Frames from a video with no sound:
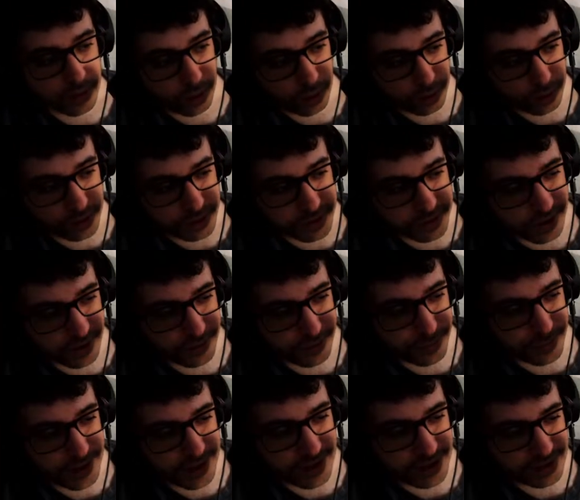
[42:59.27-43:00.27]
All the
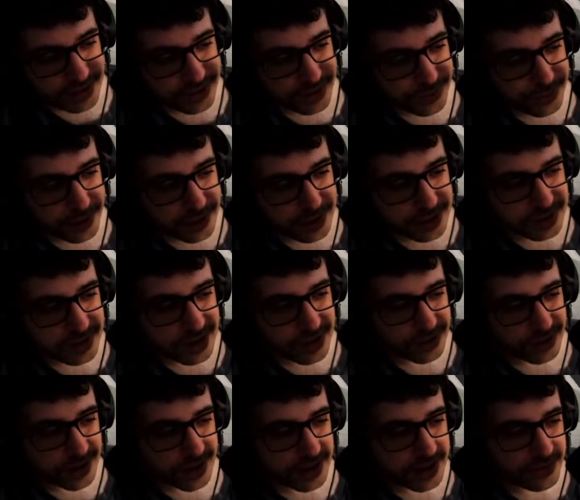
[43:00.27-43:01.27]
stuff, man. Add some funny
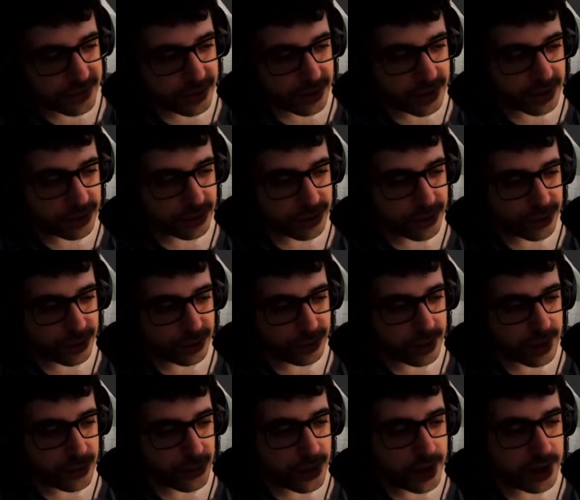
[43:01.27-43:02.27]
status like inverted controls
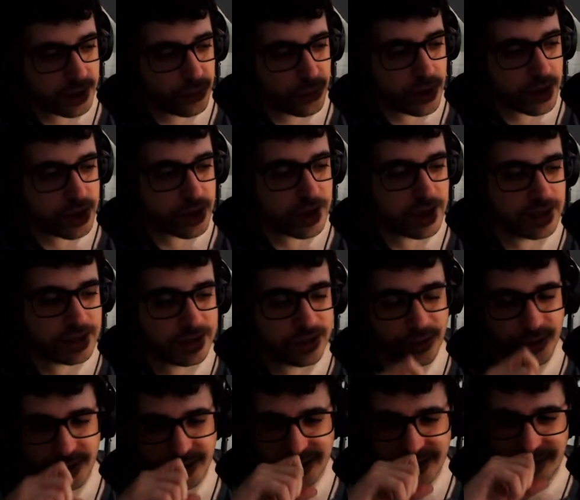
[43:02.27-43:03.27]
when a wicked witch hits
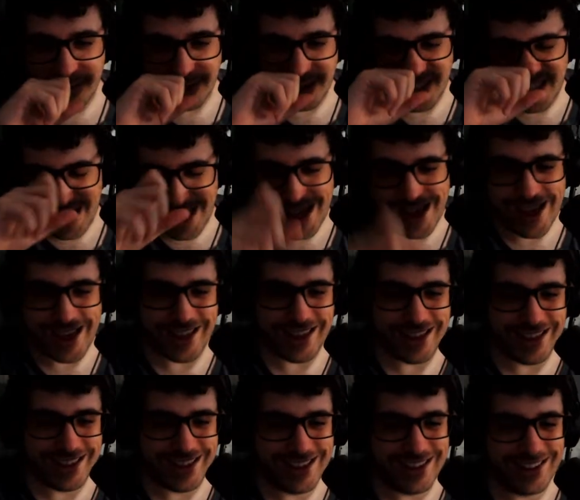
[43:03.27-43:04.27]
you or something. Yeah.
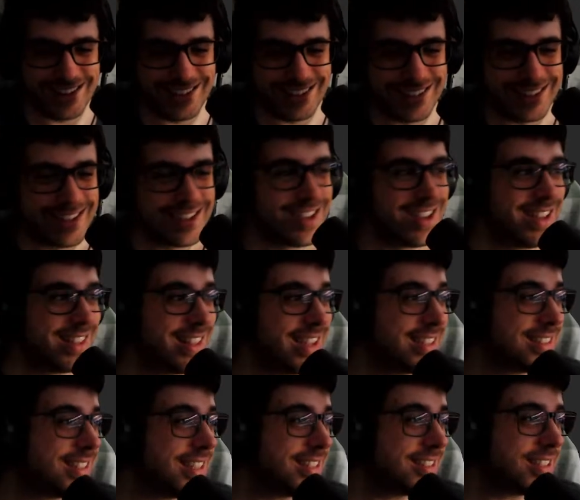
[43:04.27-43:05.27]

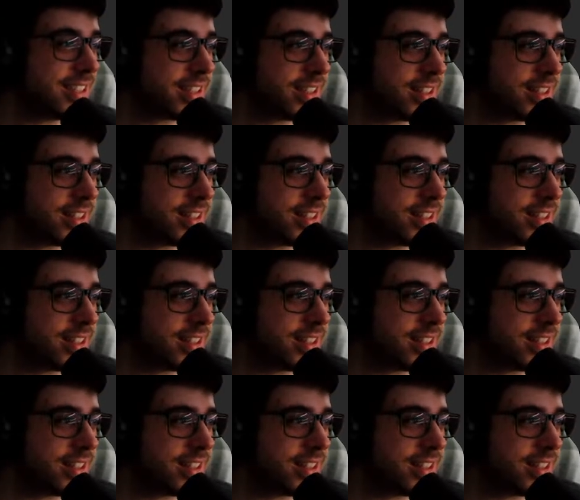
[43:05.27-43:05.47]
That's